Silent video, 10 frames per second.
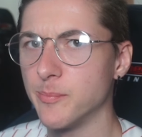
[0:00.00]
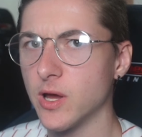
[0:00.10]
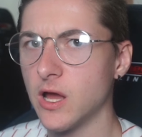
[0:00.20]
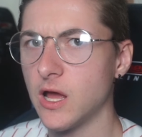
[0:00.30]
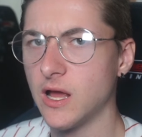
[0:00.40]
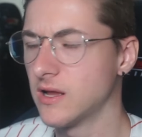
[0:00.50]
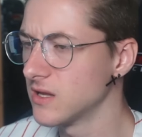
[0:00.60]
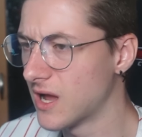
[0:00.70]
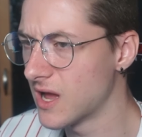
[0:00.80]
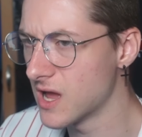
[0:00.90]

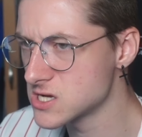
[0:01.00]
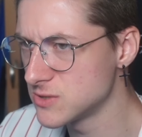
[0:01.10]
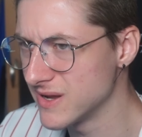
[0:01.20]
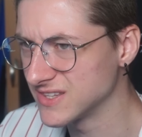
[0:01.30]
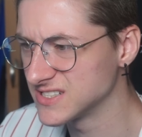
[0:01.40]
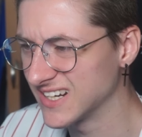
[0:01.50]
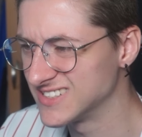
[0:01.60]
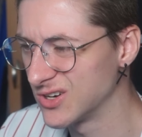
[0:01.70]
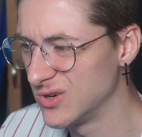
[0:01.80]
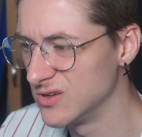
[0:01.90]
I could make this like its own
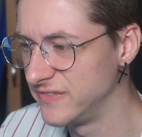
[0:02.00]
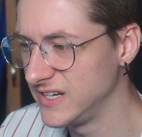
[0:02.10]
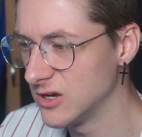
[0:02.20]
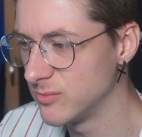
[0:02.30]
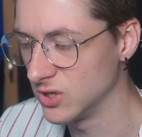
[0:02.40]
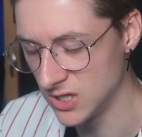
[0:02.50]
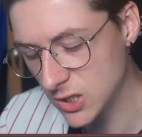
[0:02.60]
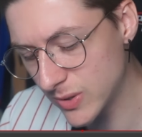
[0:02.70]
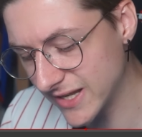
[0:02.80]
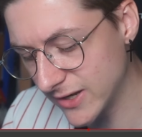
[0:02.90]
little video, but quick
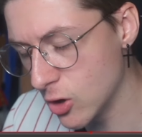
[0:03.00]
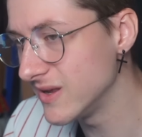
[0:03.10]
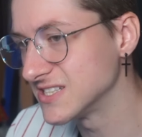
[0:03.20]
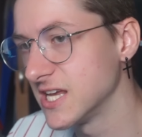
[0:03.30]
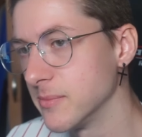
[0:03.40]
little OBS tip.